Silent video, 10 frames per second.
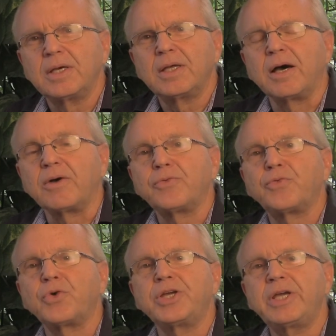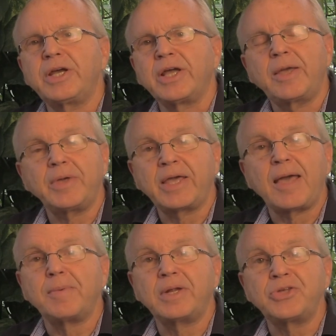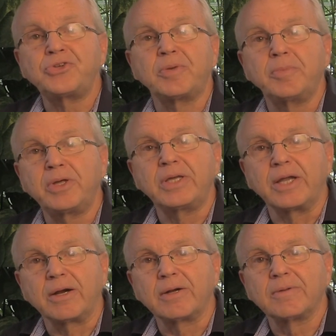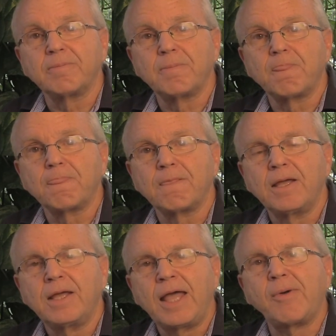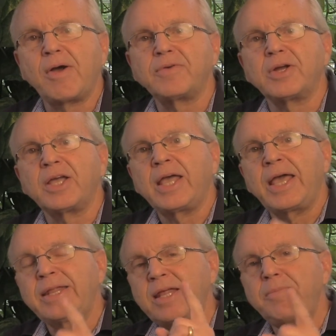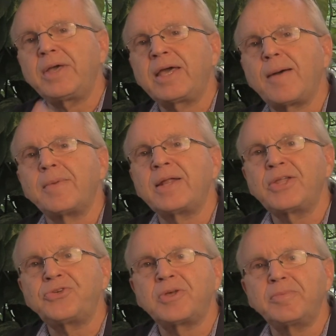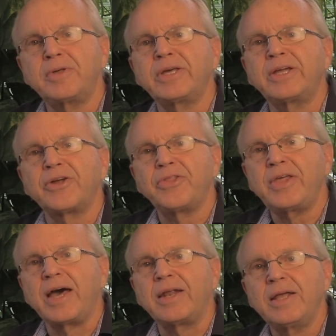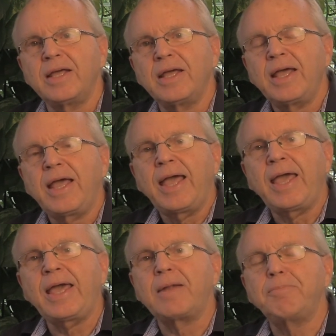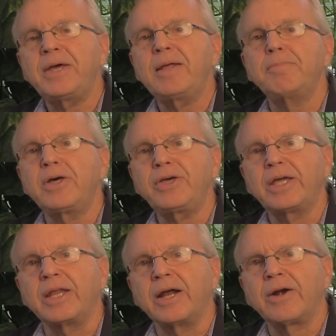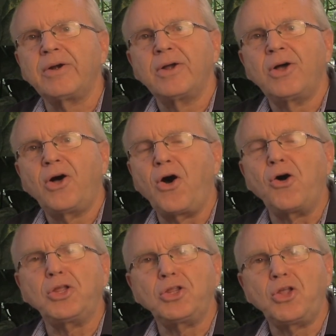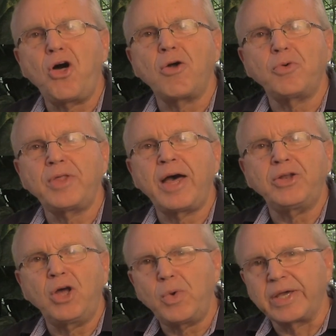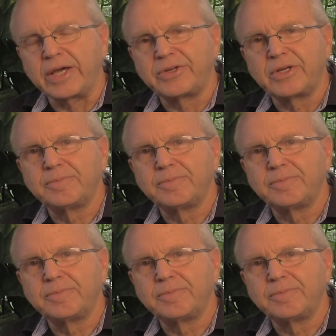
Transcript: Now, for years, he became an instant millionaire. However, he didn't become an instant millionaire then. He had been a millionaire all along without knowing it.